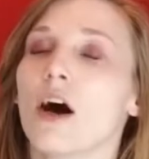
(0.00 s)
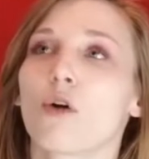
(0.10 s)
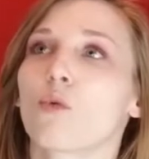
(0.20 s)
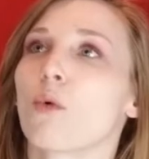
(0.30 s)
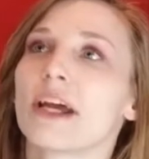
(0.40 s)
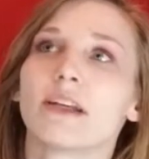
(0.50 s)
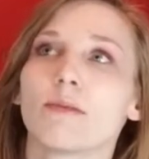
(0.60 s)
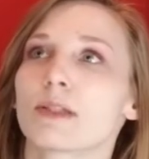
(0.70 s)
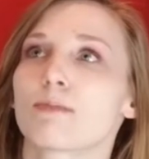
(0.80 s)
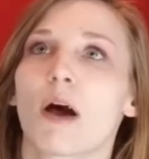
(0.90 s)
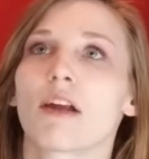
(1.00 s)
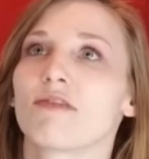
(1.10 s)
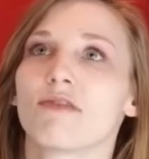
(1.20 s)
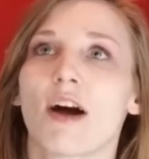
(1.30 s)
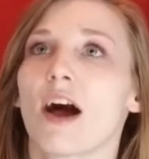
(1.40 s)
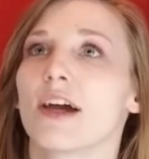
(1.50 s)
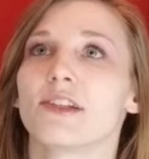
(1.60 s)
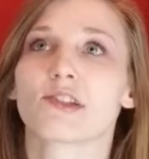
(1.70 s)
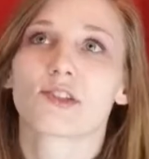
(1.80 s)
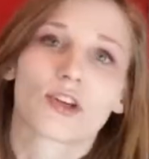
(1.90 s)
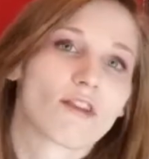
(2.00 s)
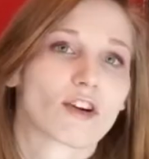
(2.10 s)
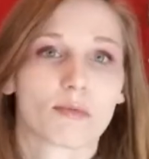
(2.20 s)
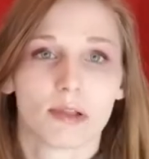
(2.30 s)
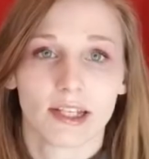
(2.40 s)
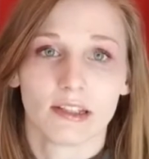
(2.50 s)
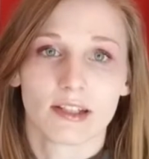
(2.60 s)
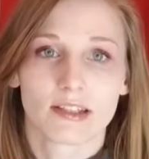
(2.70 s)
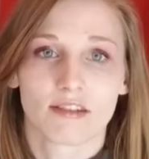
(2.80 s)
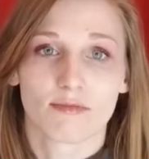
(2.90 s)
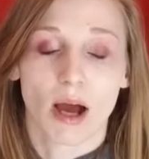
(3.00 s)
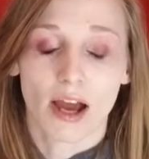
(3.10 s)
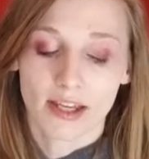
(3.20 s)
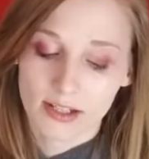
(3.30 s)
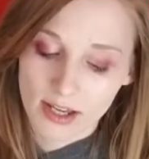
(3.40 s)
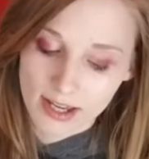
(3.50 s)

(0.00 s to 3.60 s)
a random Spotify Discover playlist of mine,